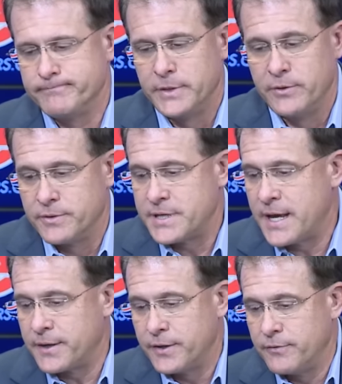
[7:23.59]
you know, has
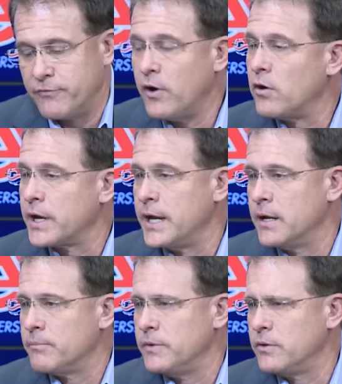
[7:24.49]
had a good fall
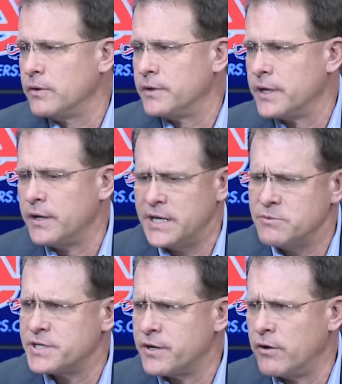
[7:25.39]
camp. You can tell he
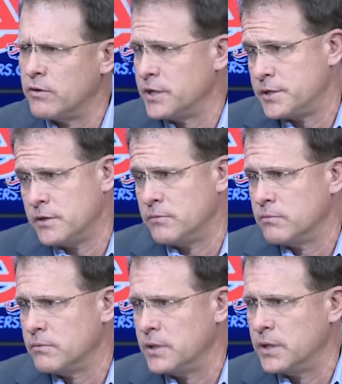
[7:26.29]
was here early, too,
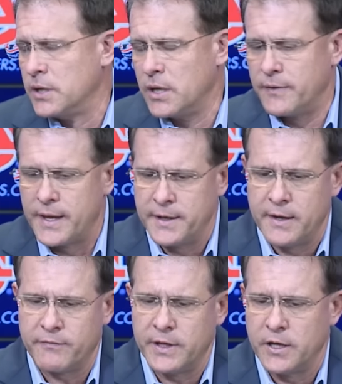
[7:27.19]
and that
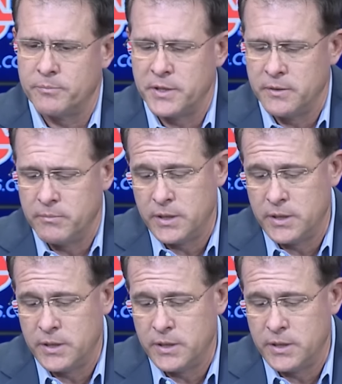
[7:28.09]
definitely helped him.